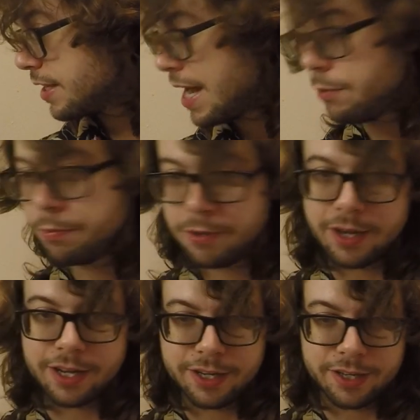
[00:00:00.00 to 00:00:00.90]
that, we'll
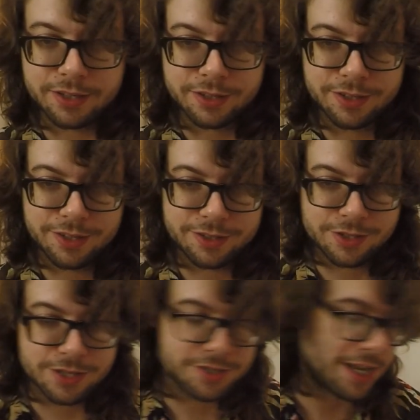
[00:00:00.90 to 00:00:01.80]
plug it in
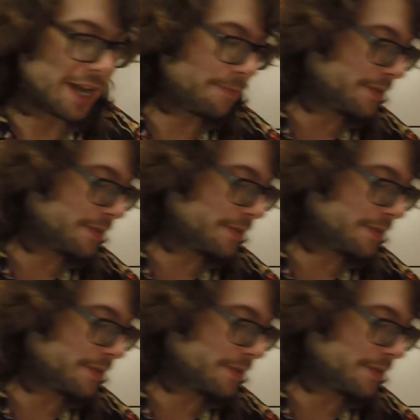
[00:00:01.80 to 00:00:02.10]
to this amp